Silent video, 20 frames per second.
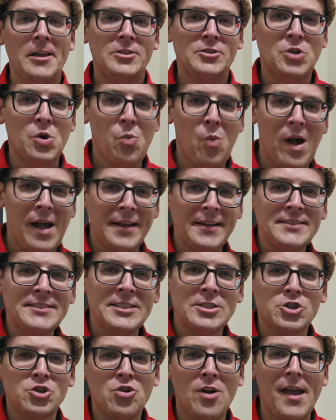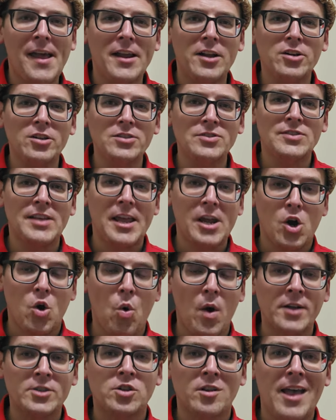So why is it triangles and
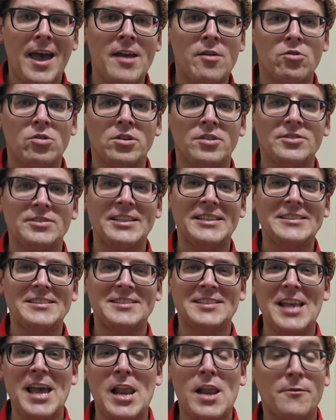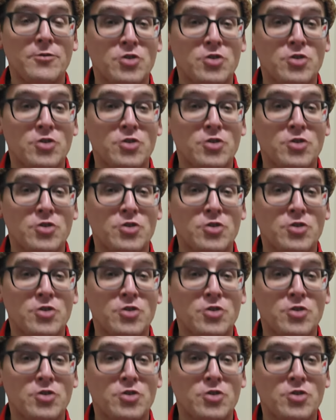quadrilaterals instead